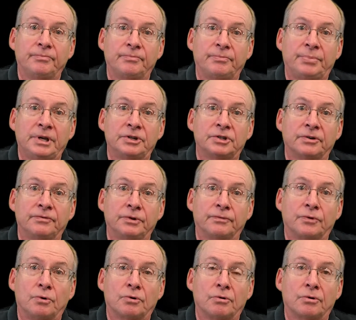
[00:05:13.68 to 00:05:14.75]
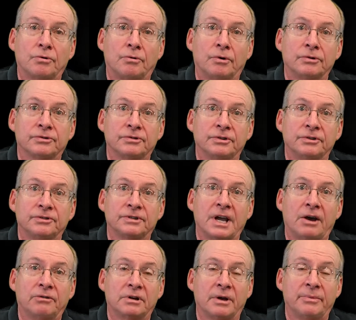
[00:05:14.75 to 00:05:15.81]
pitch of your vocal cords and the
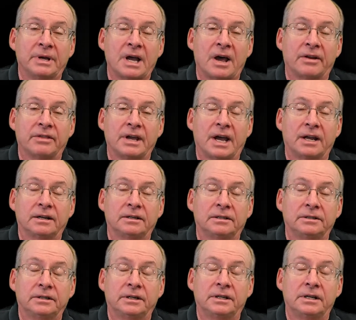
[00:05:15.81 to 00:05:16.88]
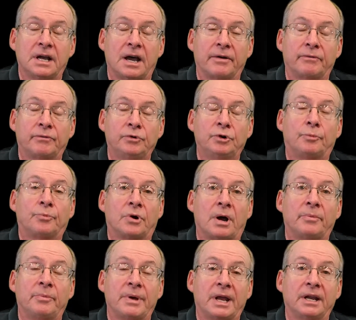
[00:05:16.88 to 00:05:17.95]
sound coming out of that, and not real
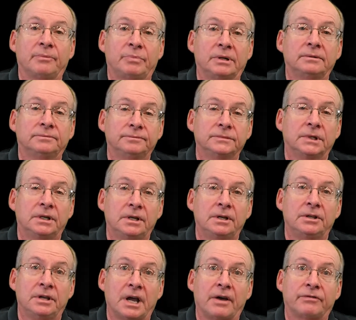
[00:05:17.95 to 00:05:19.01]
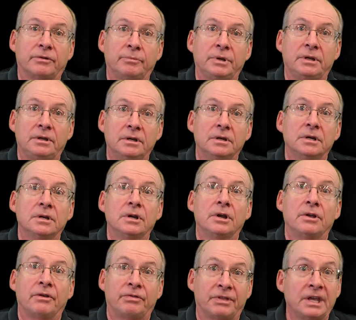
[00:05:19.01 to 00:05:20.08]
problematic. But you have to be
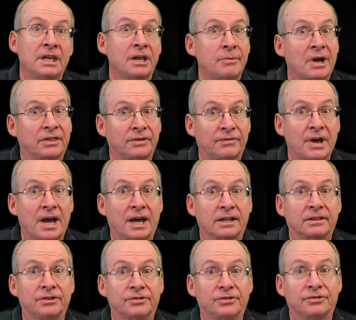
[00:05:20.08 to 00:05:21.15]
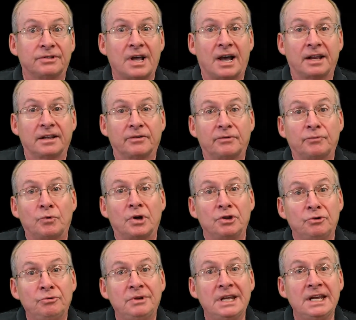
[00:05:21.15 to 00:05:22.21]
thinking about the fact this is not what
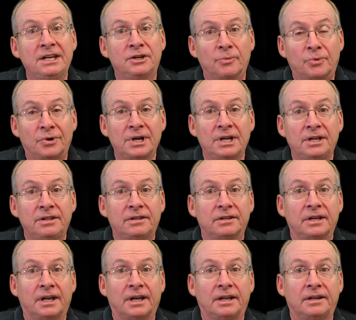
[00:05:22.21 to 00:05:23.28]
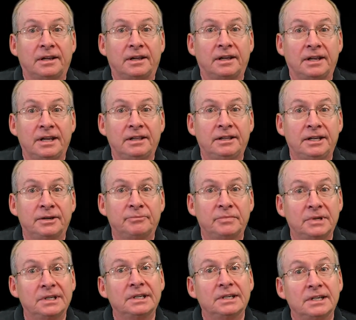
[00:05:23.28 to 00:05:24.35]
you need to breathe, and helium
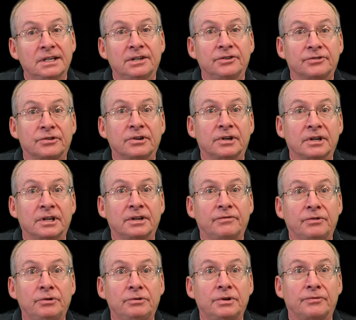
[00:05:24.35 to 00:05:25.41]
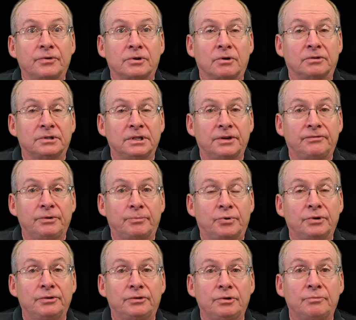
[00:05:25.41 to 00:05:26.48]
is going to give you difficulty if you
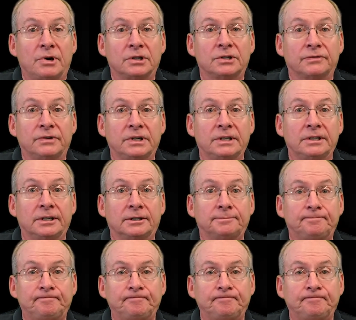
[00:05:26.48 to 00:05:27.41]
breathe too much of it in there.